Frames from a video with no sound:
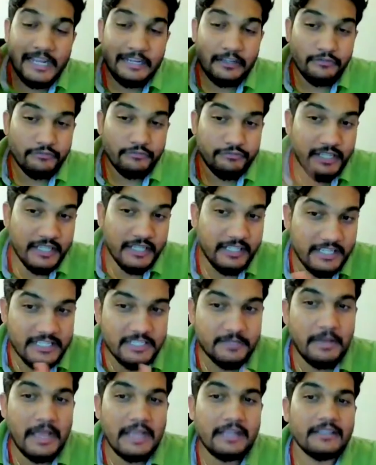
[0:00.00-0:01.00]
that
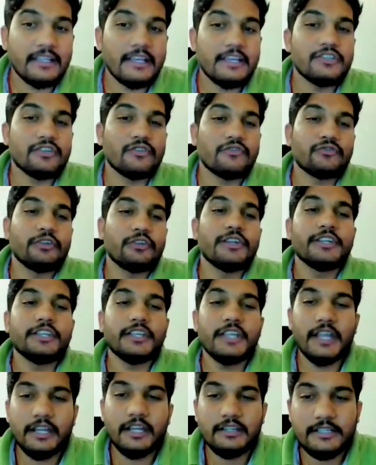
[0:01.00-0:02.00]
weakness by the age of
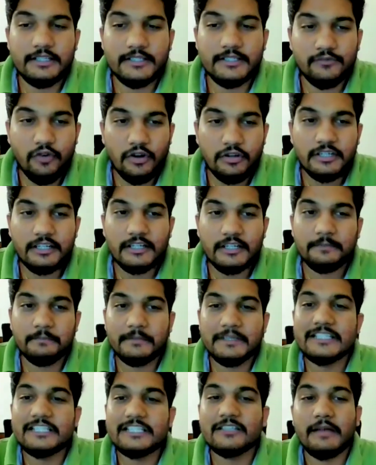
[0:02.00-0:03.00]
28 is what it
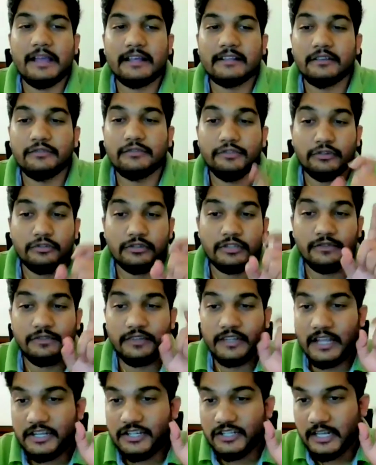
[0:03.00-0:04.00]
means by the
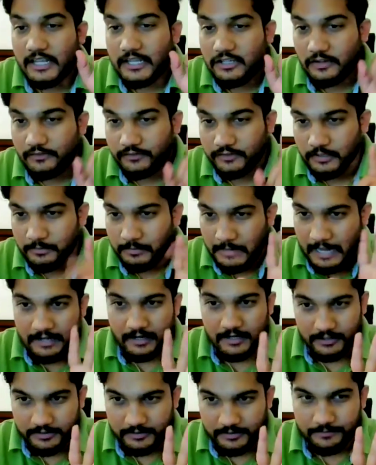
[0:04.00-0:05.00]
fructification age of the
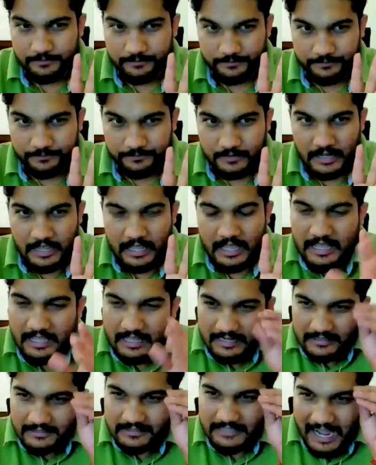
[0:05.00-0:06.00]
planet.
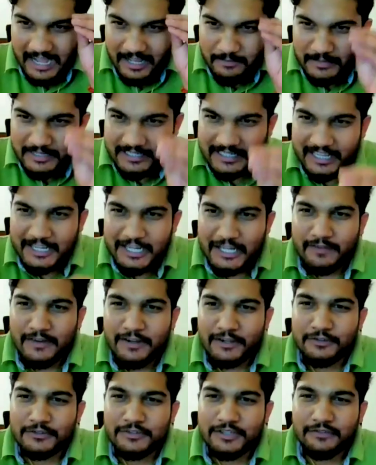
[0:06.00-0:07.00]
Timing an
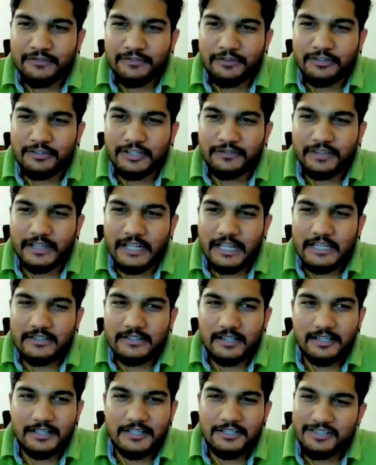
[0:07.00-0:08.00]
event using
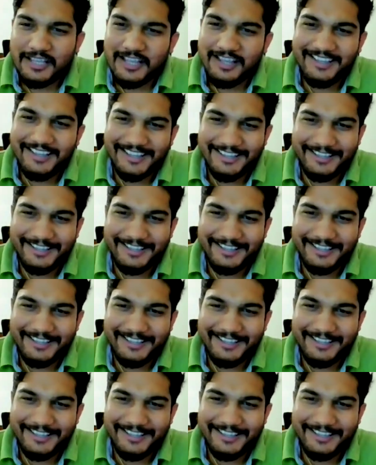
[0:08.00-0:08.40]
fructification is